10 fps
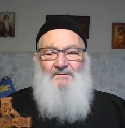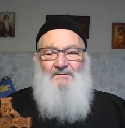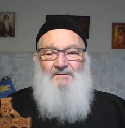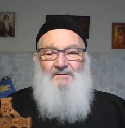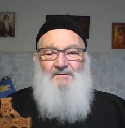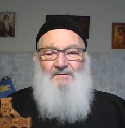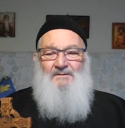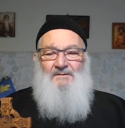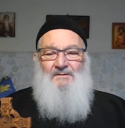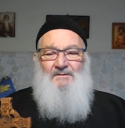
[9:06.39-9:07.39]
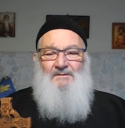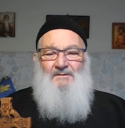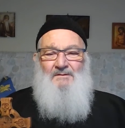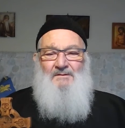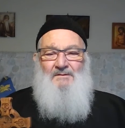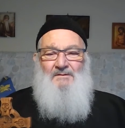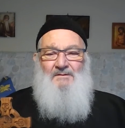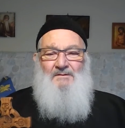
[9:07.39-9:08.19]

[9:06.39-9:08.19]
[no speech]